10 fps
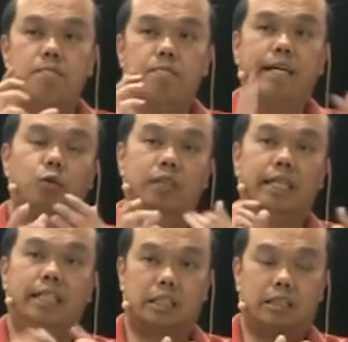metal
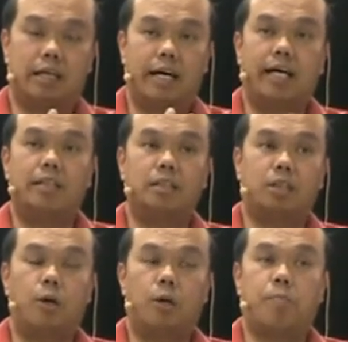needs an
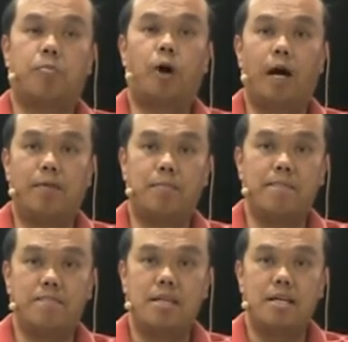undercoat of primer,